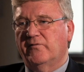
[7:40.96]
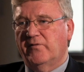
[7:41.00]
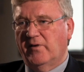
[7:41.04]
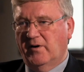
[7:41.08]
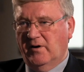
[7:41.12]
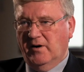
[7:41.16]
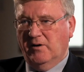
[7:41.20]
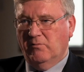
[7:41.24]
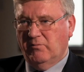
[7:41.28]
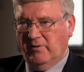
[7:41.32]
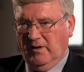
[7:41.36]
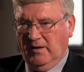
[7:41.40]

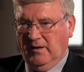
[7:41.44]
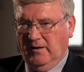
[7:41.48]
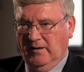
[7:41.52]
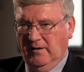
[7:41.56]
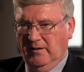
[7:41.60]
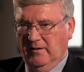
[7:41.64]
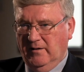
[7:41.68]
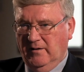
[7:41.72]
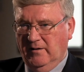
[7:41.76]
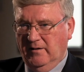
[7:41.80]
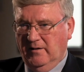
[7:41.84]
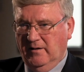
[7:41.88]
very well.
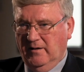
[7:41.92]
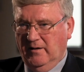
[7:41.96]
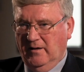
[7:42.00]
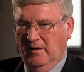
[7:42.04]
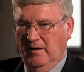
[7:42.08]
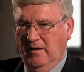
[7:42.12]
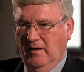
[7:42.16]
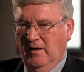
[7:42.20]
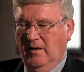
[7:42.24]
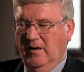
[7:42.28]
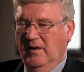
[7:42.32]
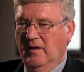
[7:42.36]

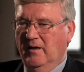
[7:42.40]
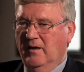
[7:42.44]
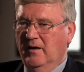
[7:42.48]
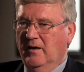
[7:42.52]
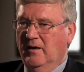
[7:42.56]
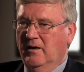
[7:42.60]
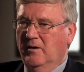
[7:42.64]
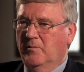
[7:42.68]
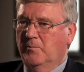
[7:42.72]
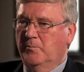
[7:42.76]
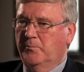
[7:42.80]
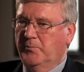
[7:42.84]

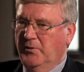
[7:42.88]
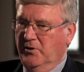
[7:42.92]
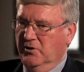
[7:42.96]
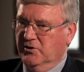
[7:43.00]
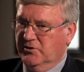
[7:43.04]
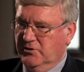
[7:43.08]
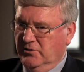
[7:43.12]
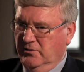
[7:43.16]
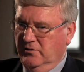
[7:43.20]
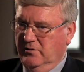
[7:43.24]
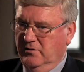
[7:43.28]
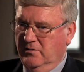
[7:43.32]

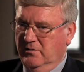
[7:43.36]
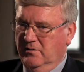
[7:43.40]
But